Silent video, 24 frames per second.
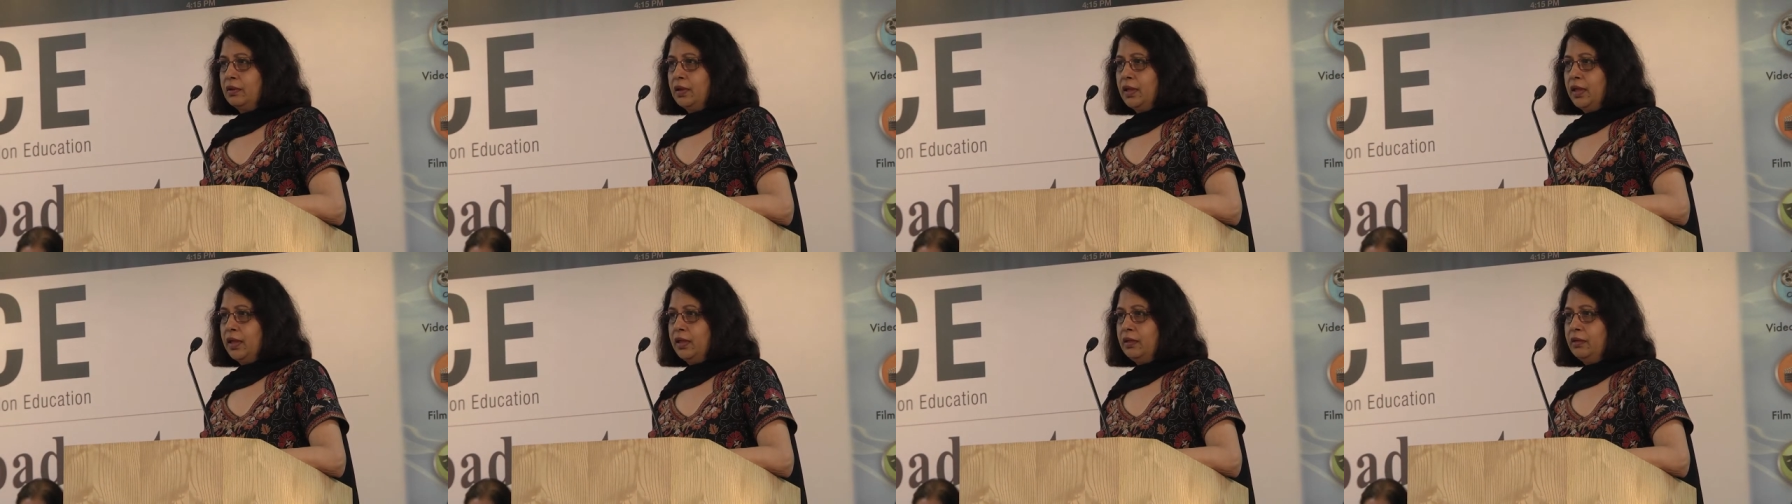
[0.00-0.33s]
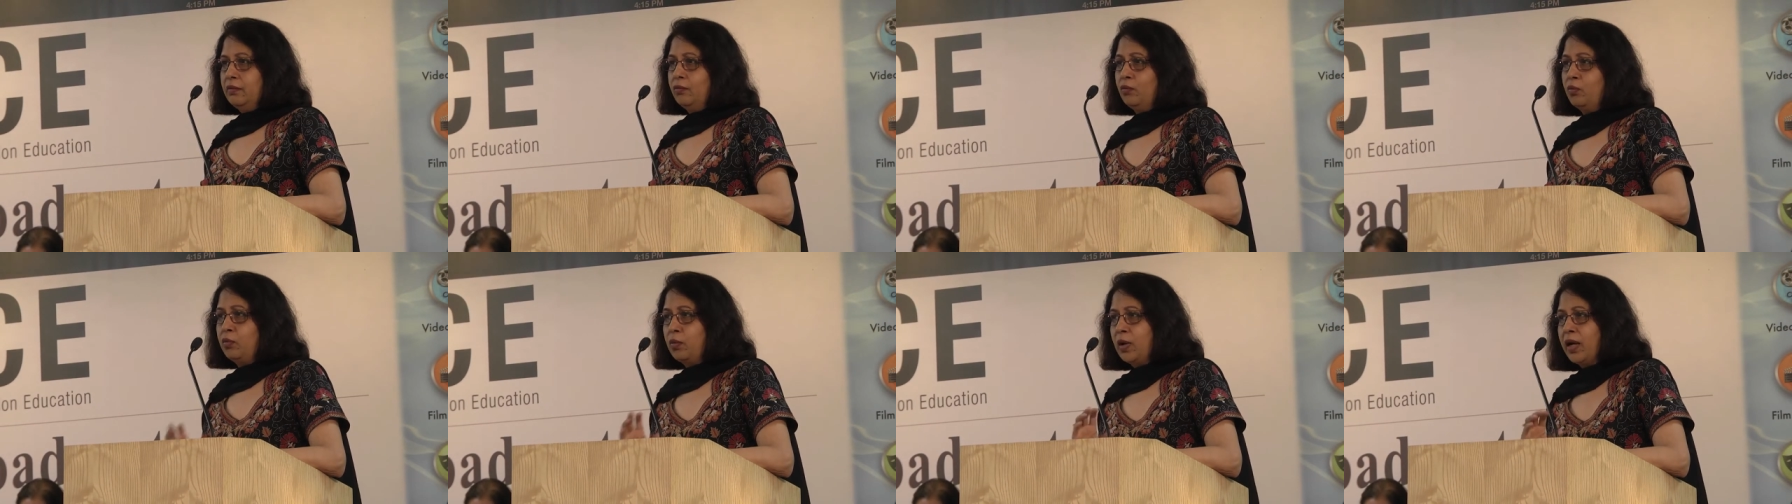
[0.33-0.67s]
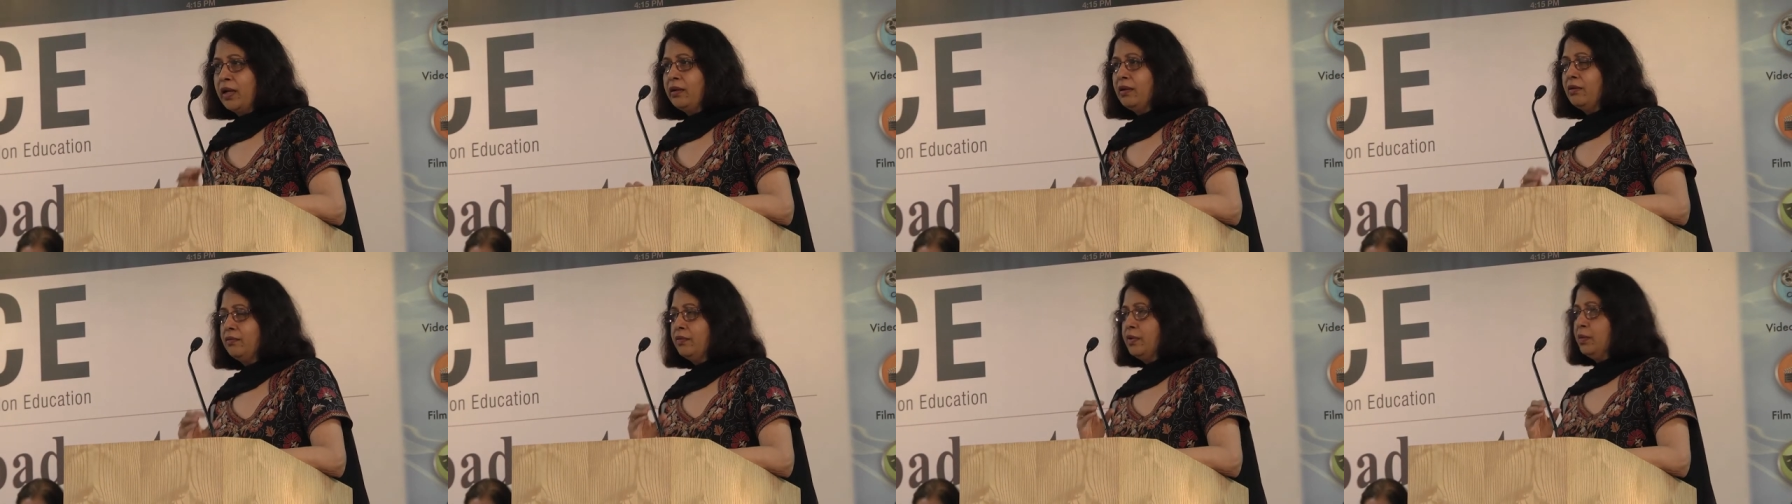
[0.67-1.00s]
And
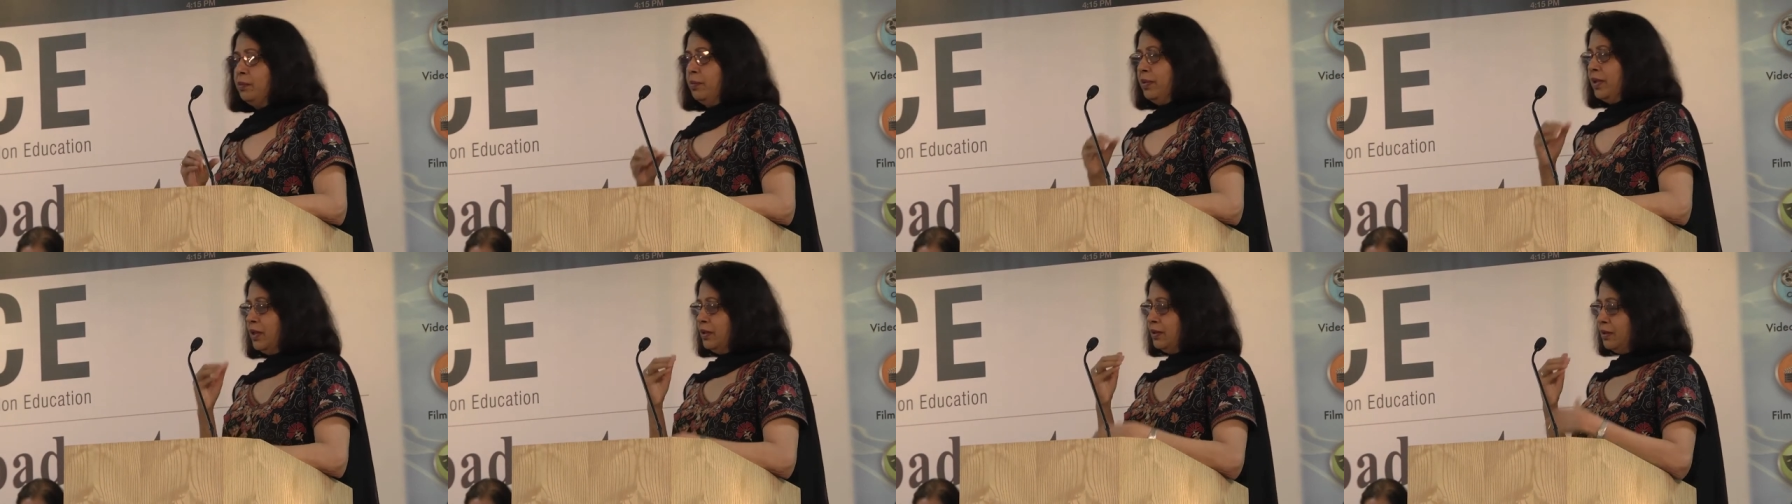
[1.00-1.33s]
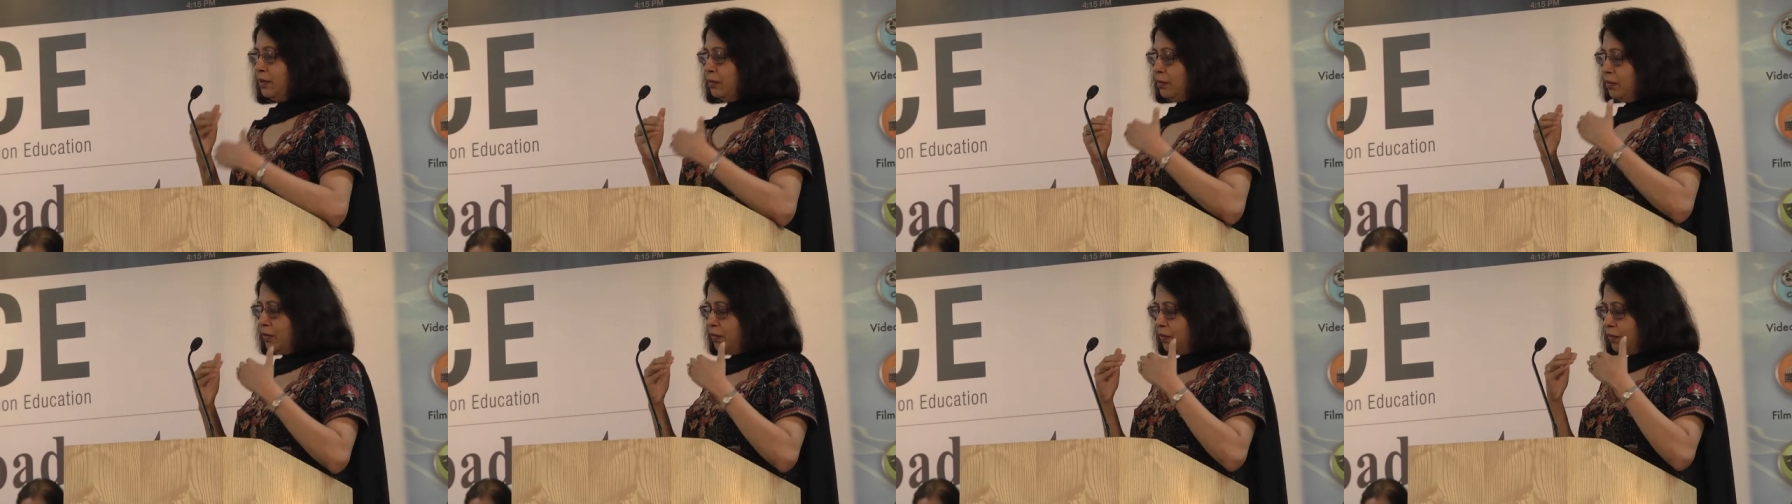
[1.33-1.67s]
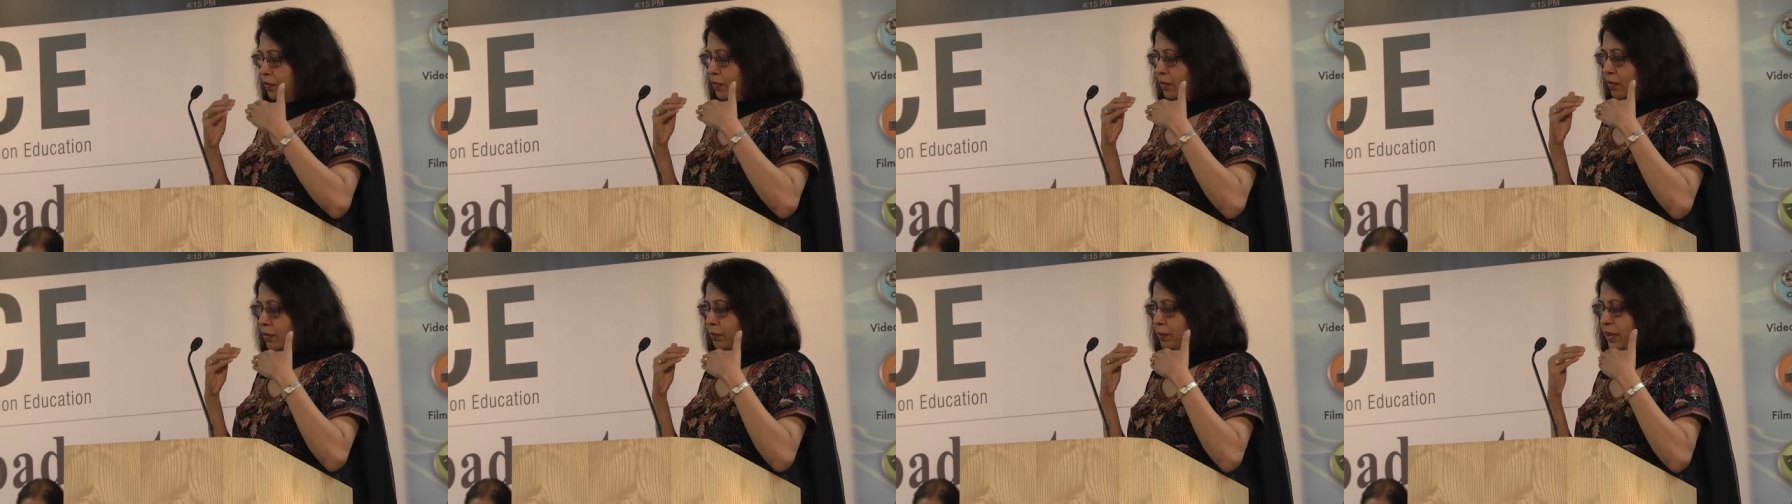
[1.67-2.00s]
one of the, the
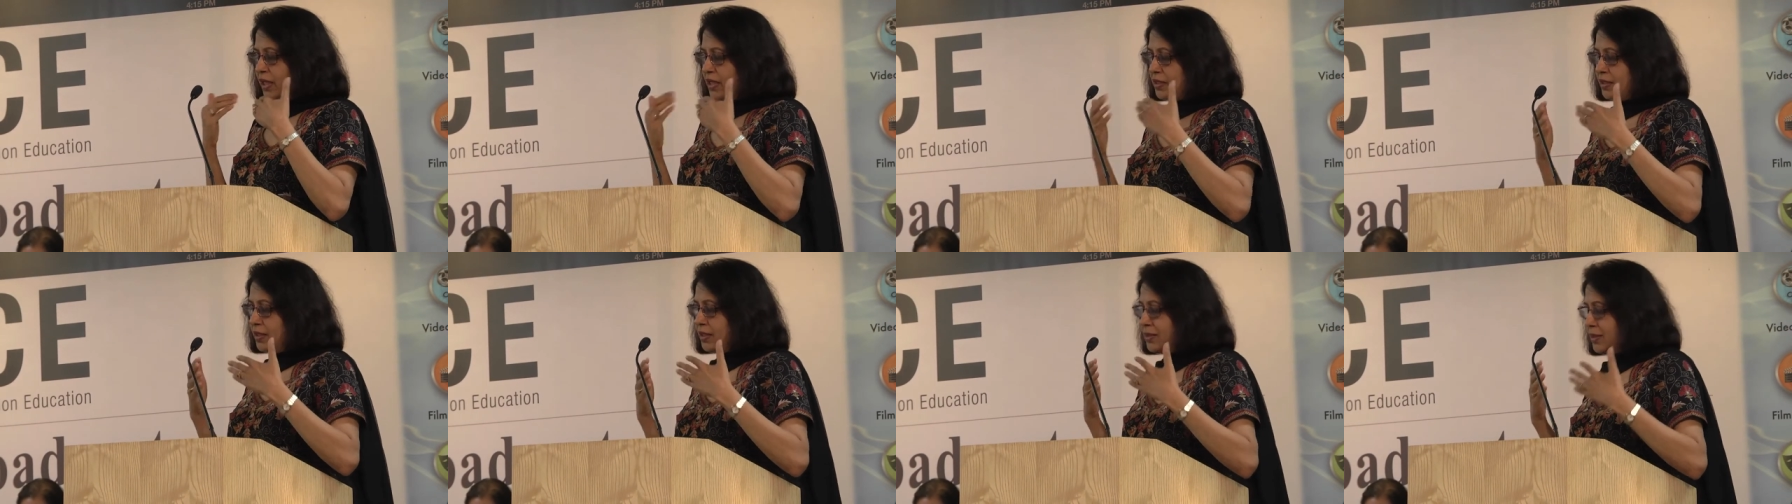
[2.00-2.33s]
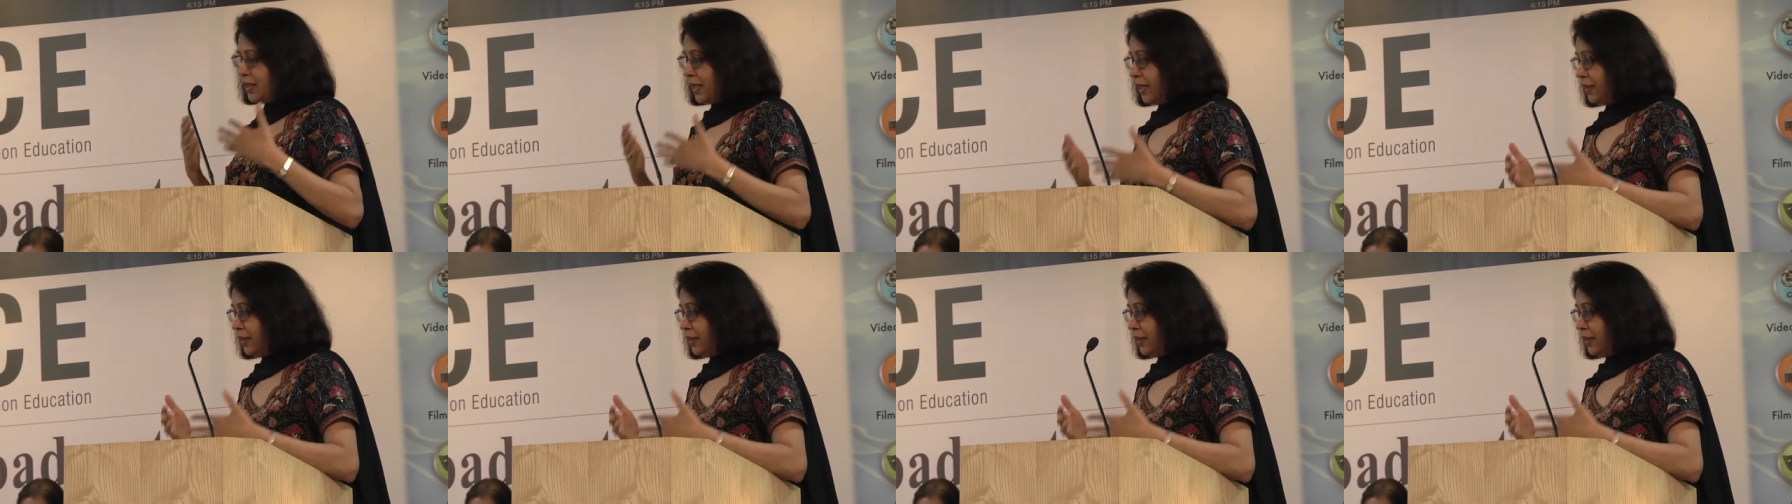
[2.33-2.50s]
basics